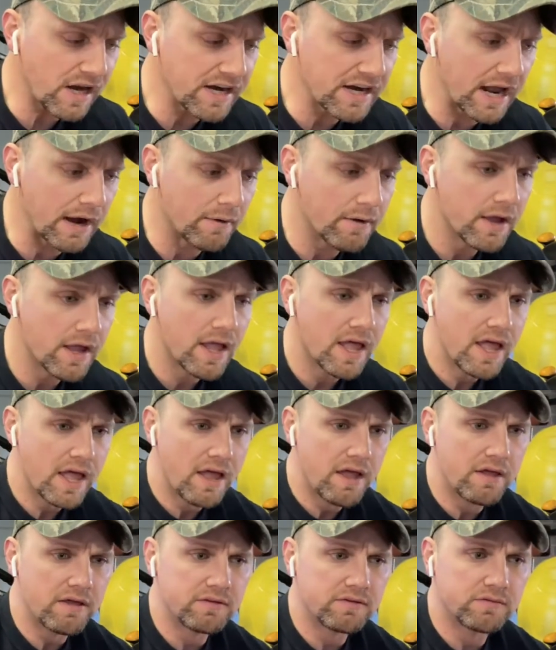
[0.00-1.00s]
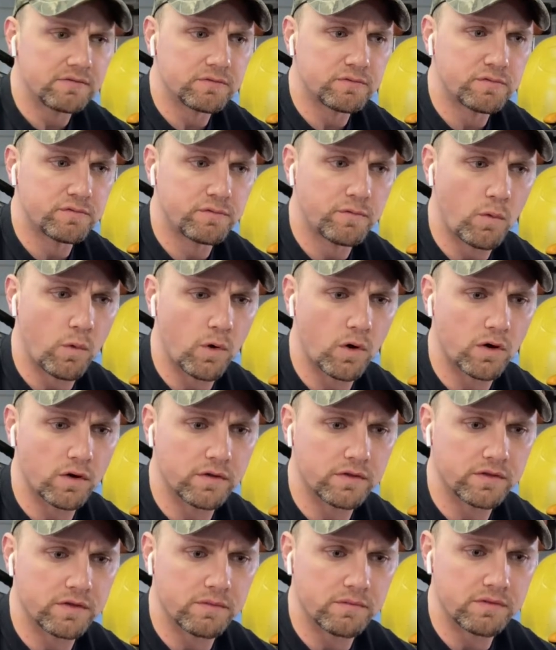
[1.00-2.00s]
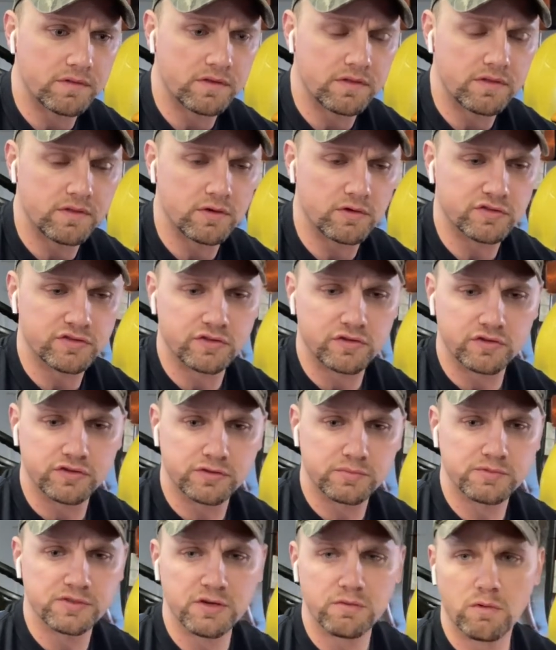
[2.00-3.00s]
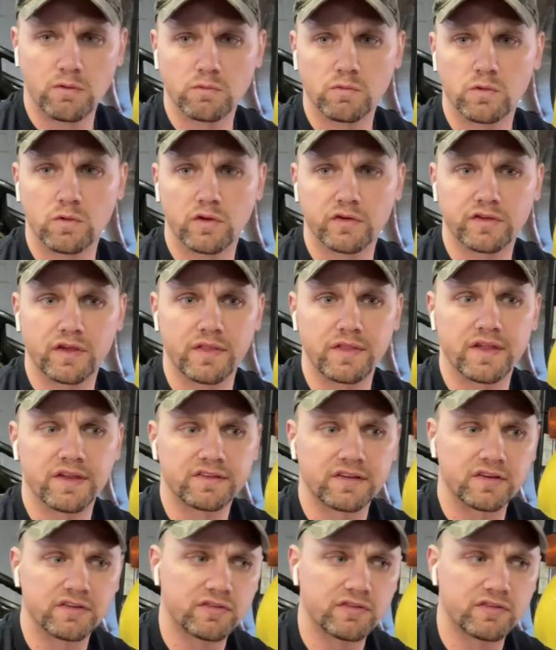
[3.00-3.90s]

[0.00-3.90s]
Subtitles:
Now, there's some general rules on this,